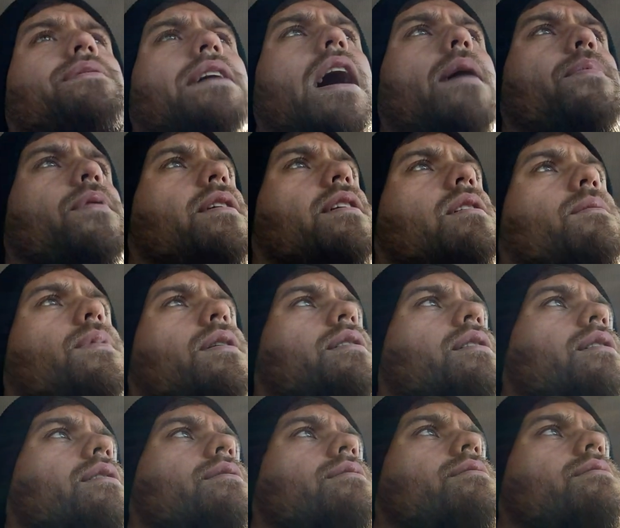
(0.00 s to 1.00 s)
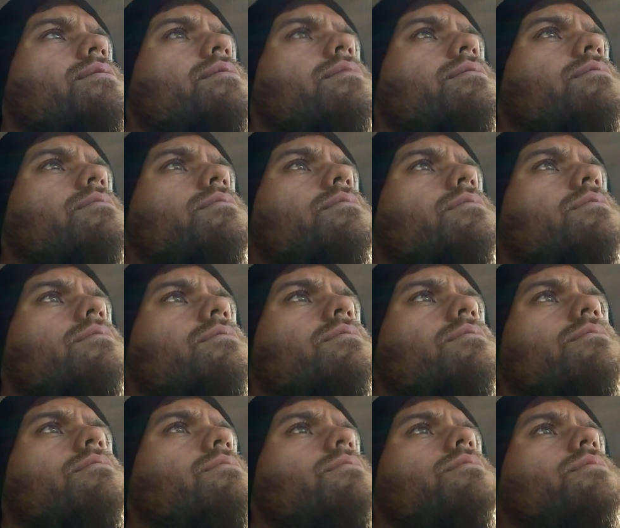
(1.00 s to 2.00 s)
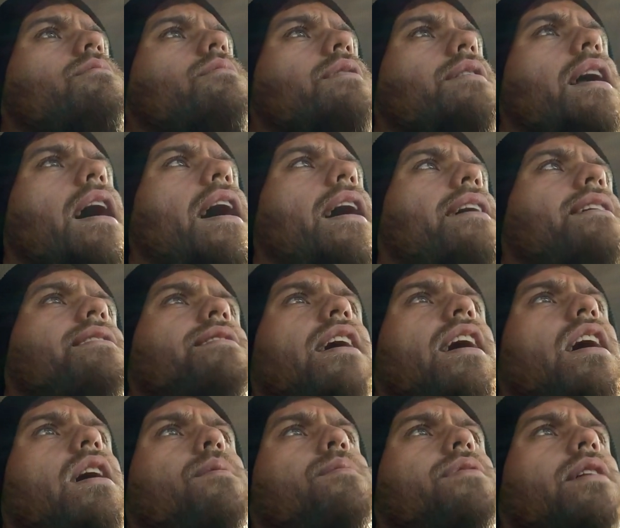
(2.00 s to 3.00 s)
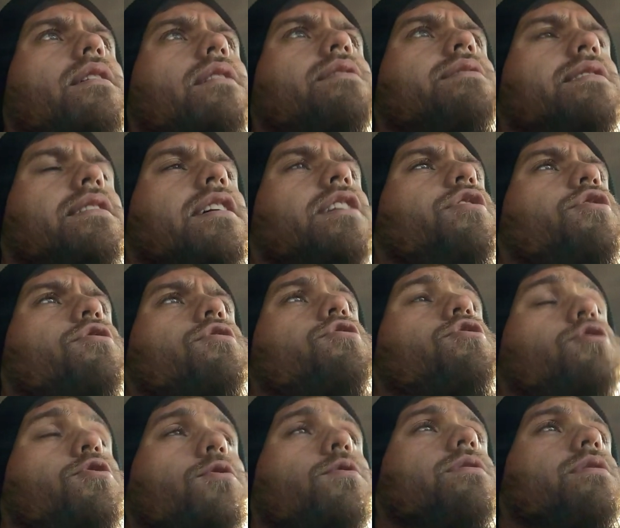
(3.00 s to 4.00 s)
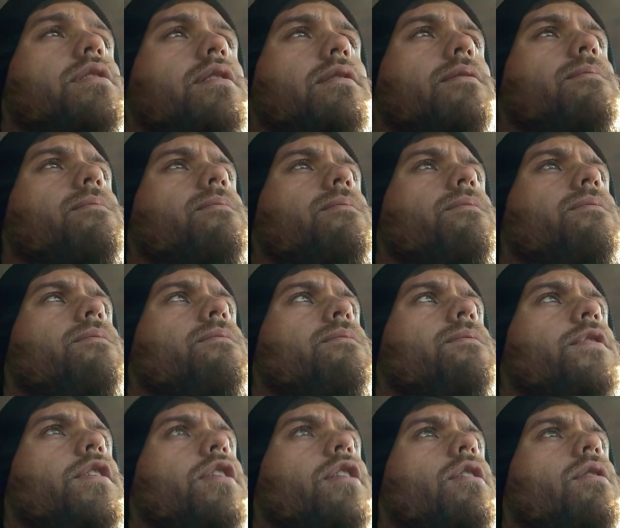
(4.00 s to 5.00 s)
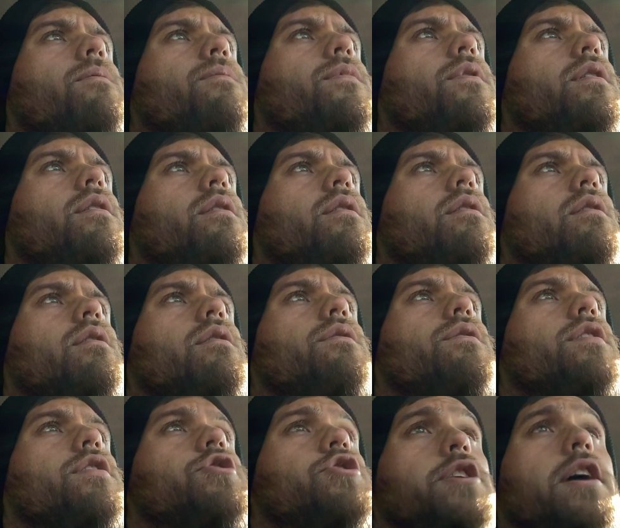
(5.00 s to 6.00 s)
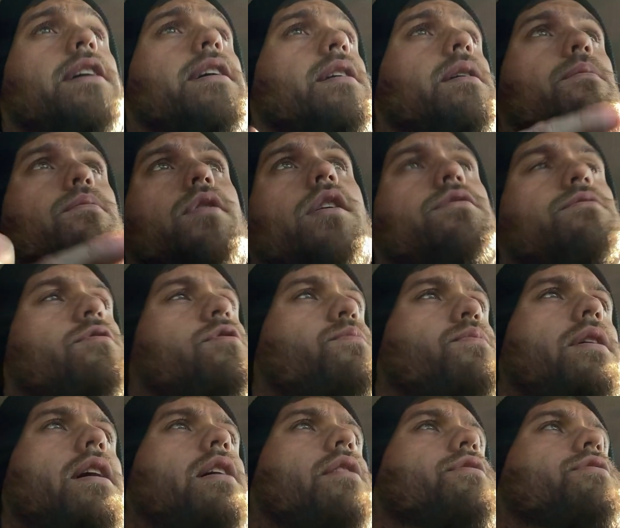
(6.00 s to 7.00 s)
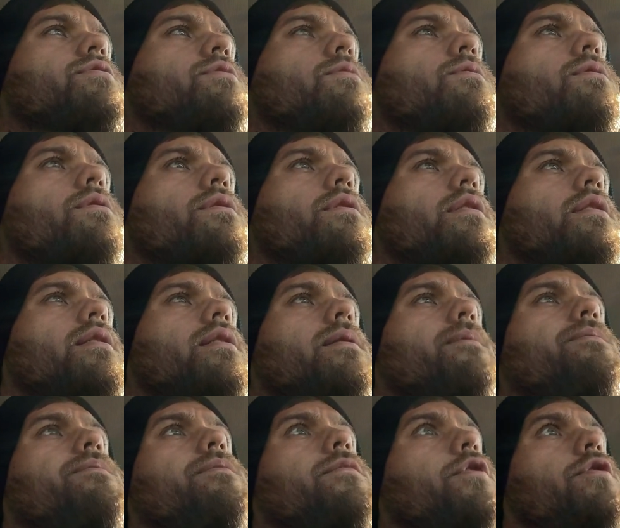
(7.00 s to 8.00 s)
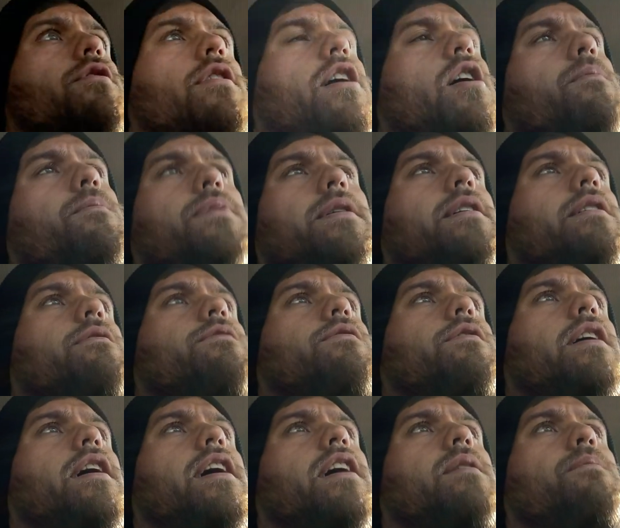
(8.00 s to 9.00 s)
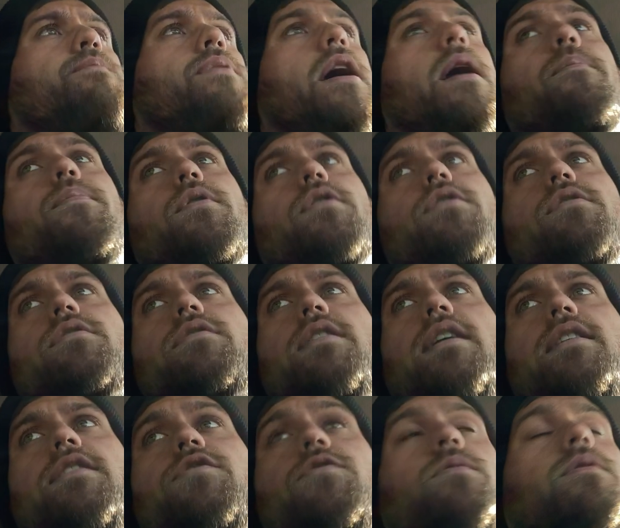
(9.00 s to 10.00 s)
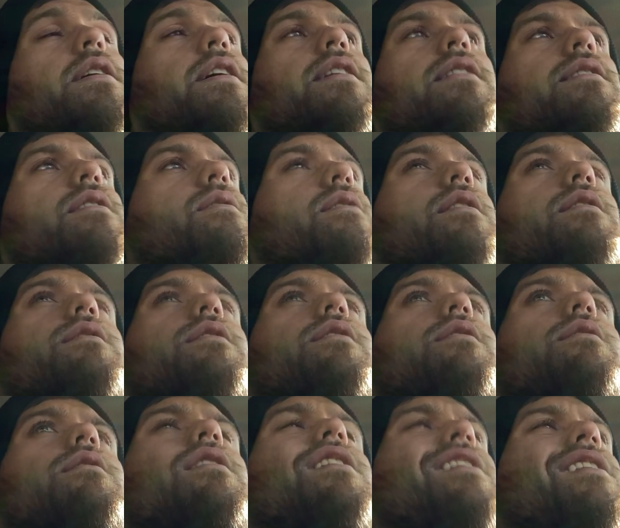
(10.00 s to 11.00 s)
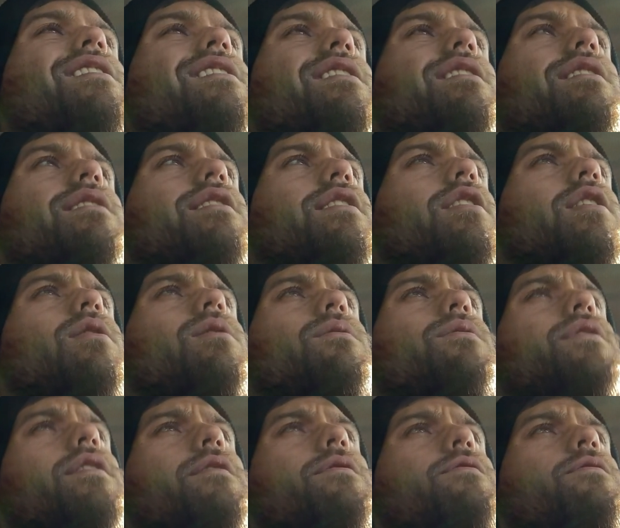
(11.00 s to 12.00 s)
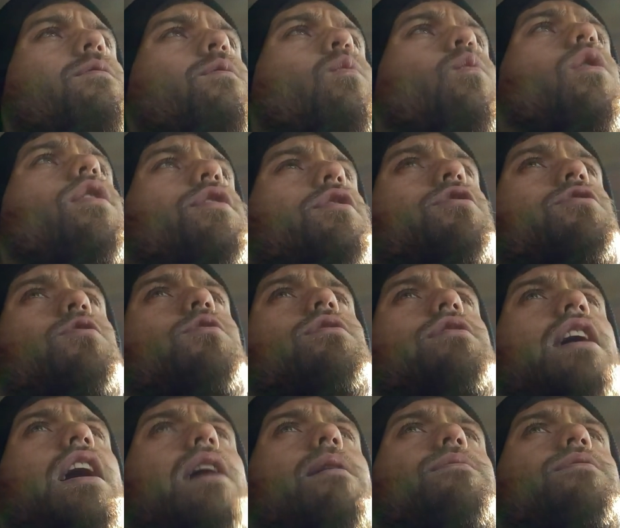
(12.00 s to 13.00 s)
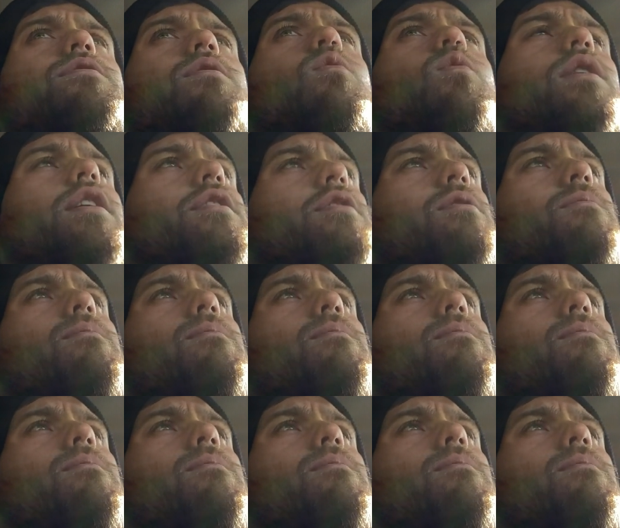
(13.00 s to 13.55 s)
happening, because 9 times out of 10 you're choosing, the chicken and Brussels sprouts, or the ground beef and peppers and zucchini, and then the 1 or 2 times a week or a